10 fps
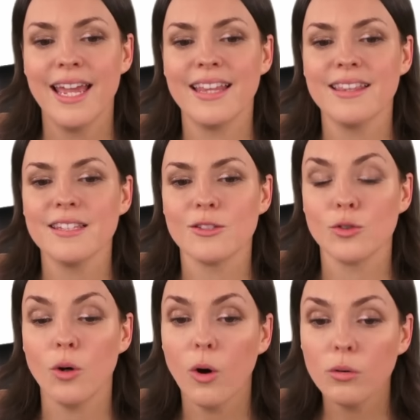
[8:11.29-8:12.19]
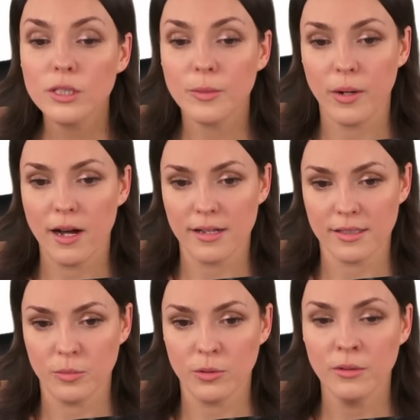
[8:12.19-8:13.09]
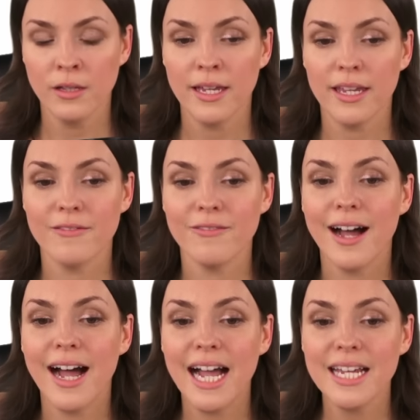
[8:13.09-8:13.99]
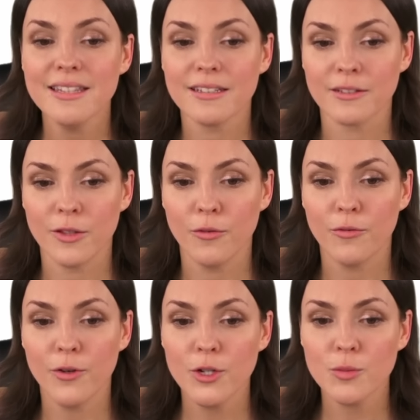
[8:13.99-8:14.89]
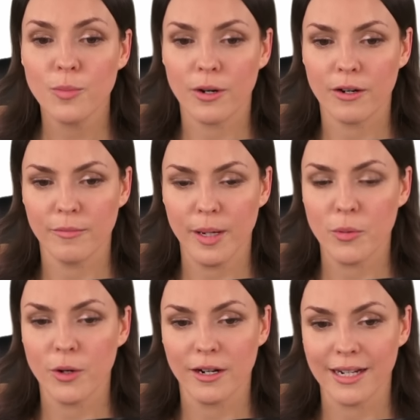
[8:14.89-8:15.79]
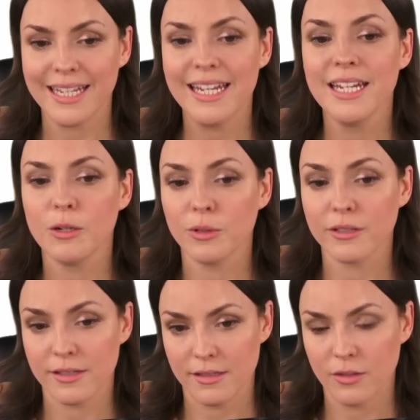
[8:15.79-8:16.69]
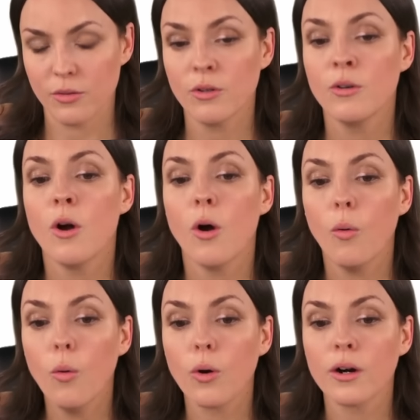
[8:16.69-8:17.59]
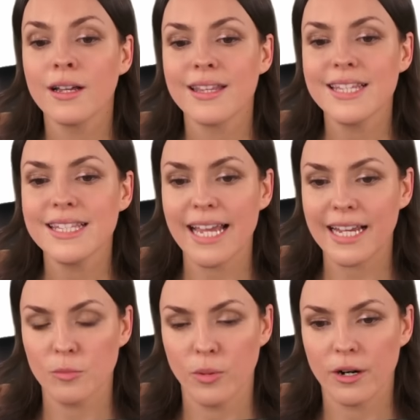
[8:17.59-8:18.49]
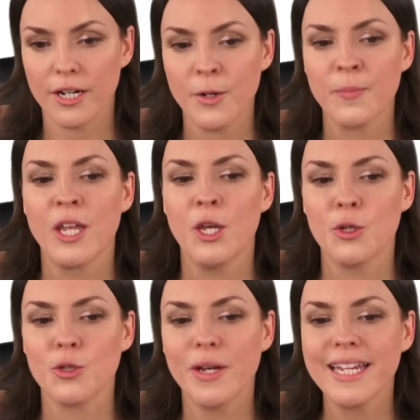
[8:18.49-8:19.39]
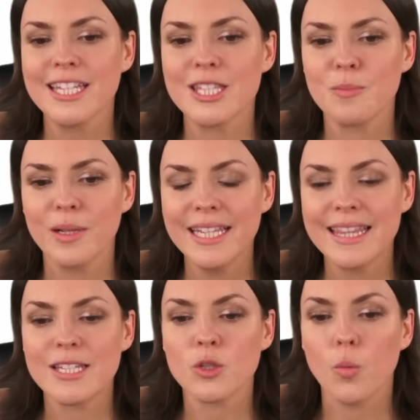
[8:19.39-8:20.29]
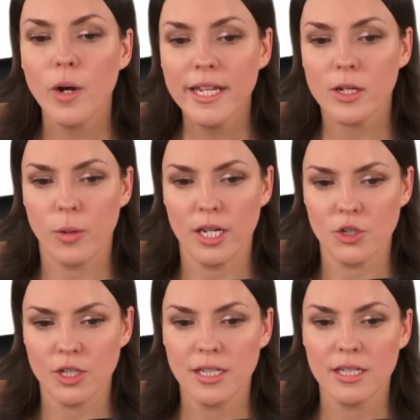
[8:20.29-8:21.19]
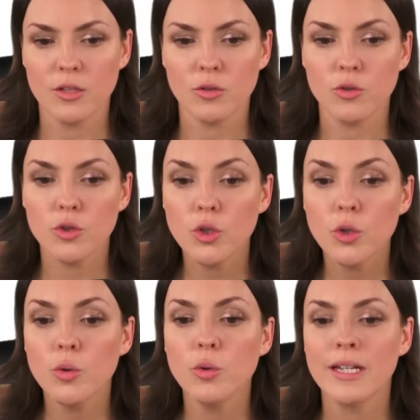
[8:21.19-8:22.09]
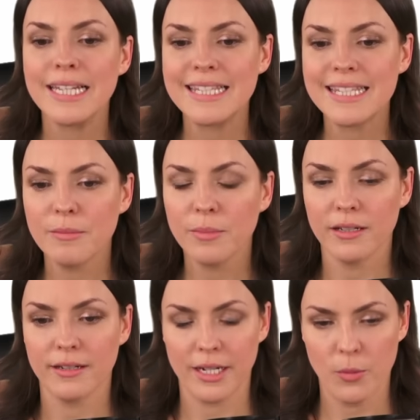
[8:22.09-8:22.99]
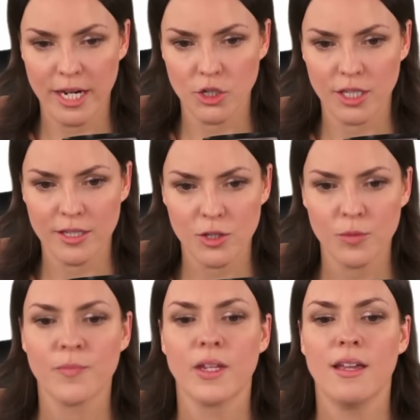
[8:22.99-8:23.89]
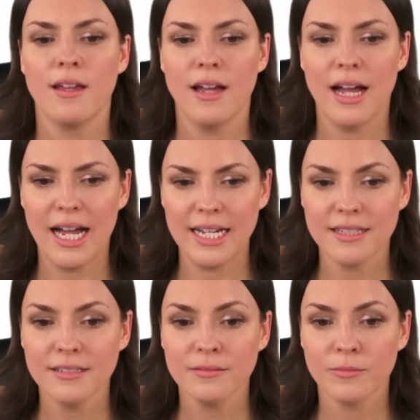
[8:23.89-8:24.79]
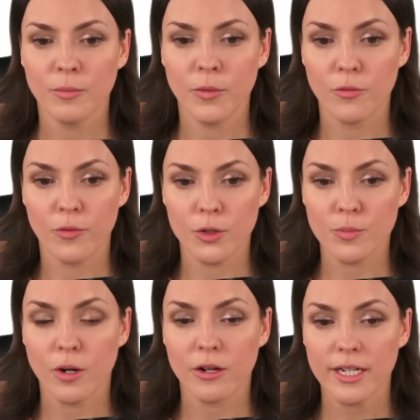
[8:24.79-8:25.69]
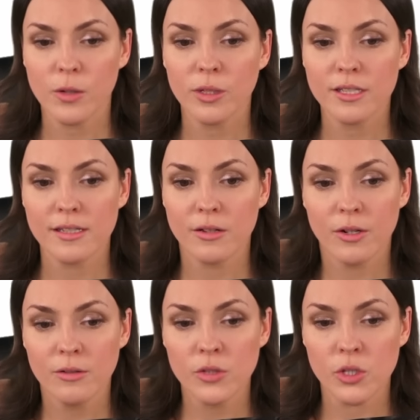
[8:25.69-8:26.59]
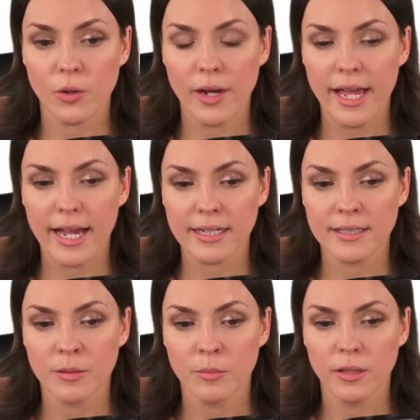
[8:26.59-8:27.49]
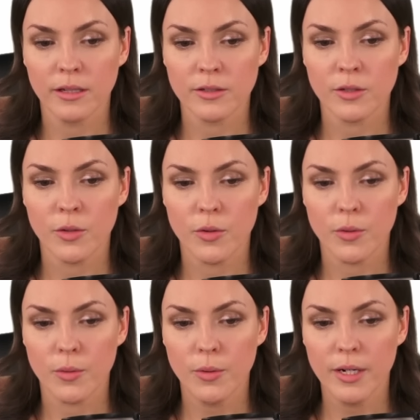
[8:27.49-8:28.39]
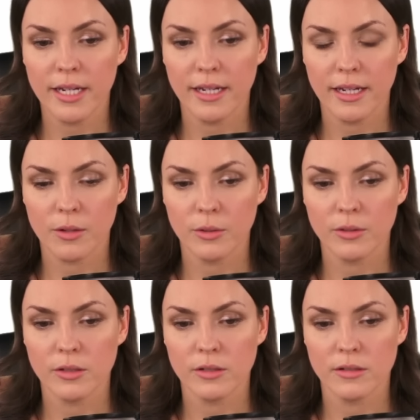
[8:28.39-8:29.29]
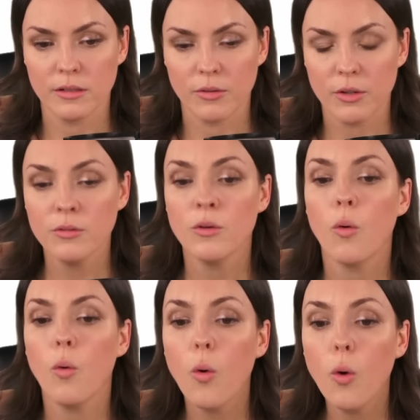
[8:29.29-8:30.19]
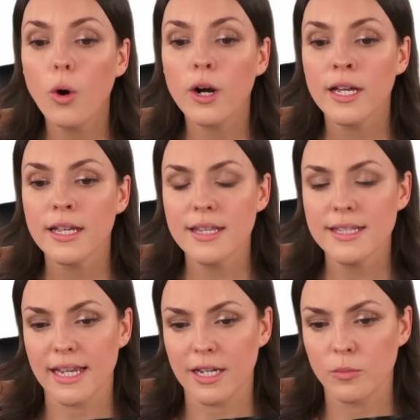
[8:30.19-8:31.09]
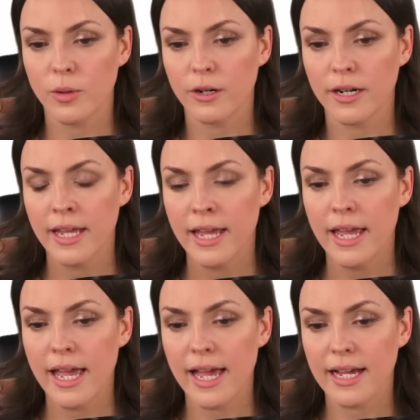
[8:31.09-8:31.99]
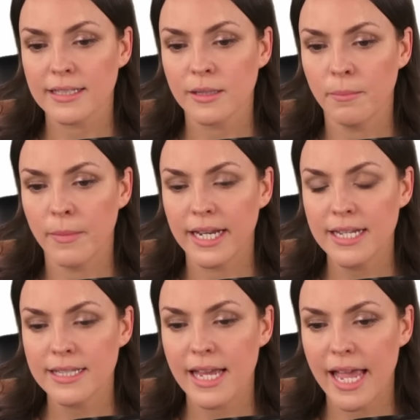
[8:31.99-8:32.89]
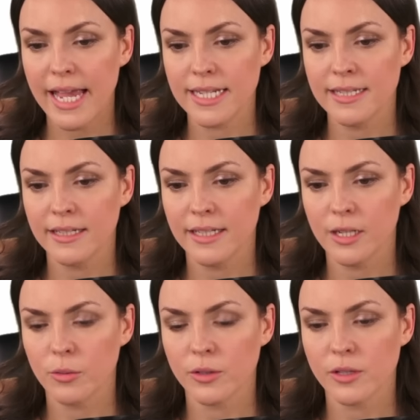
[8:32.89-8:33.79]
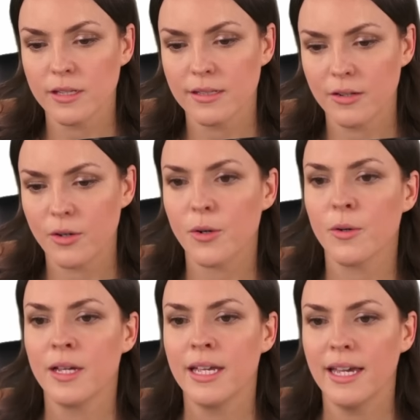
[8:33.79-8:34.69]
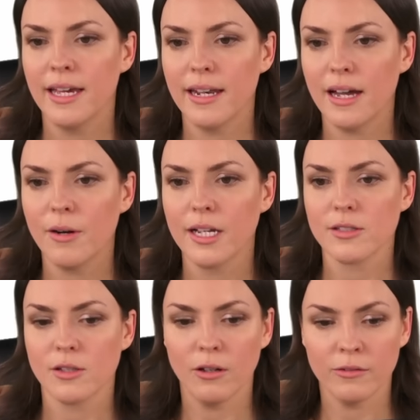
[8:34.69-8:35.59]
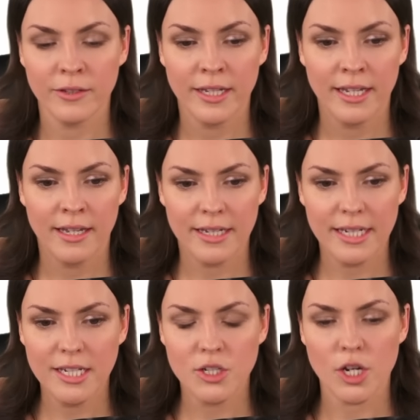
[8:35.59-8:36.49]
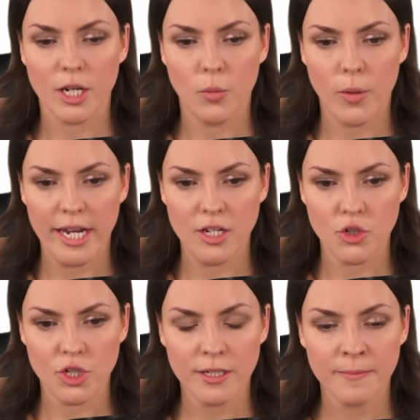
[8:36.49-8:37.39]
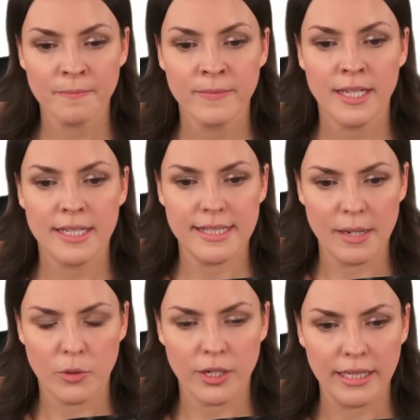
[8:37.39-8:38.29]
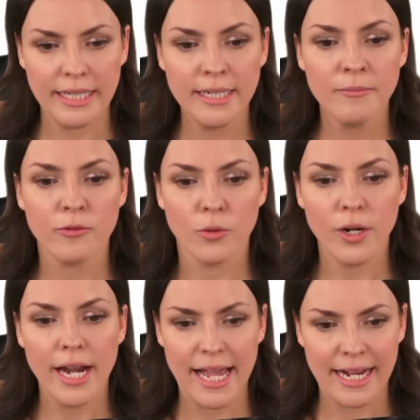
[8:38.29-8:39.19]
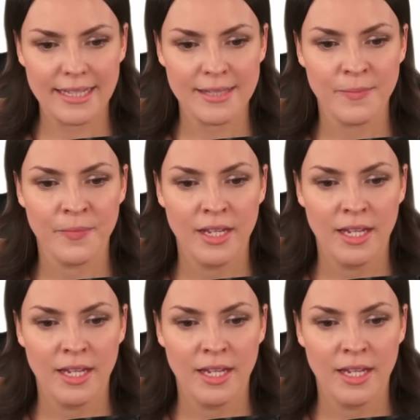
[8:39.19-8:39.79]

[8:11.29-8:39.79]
And this is only possible if either the first part of my product equals 0 or the second part. So I can split this one equation into two simpler equations. Either the first part equals 0, so x plus 3 equals 0, or the second part, x minus 8 equals 0. And now I solve each equation separately for x.